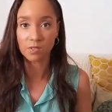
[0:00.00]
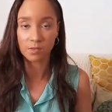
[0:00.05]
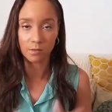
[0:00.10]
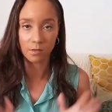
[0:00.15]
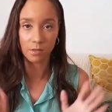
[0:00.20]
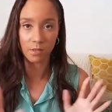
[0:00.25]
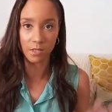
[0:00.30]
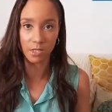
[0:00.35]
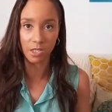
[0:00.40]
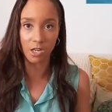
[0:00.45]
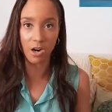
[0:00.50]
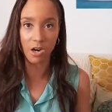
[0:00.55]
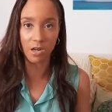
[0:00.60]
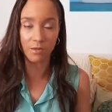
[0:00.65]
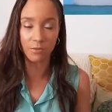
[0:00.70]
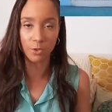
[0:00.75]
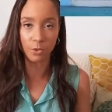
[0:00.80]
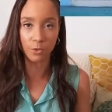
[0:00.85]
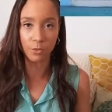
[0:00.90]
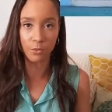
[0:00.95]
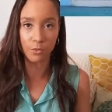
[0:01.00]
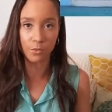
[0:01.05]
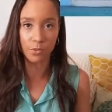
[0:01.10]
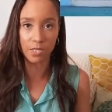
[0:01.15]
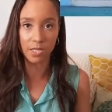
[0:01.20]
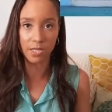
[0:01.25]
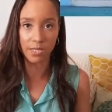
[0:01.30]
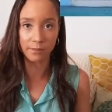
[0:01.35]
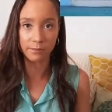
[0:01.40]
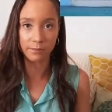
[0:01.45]
on the Carnival Cruise
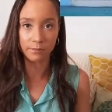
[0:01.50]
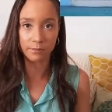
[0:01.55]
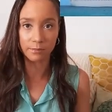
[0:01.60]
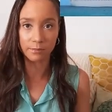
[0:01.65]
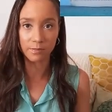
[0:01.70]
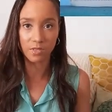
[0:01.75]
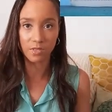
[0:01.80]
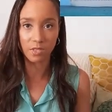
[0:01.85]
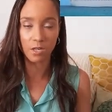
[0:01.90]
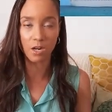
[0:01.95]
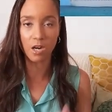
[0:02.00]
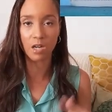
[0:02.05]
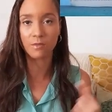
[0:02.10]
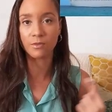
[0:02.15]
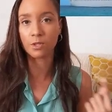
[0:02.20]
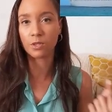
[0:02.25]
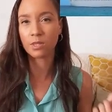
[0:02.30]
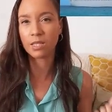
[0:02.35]
Line, Carnival